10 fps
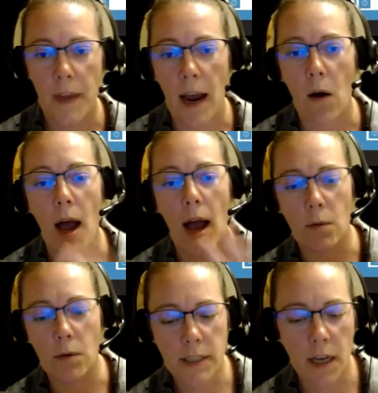now
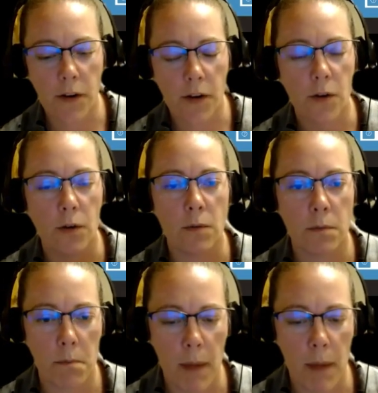I will tell you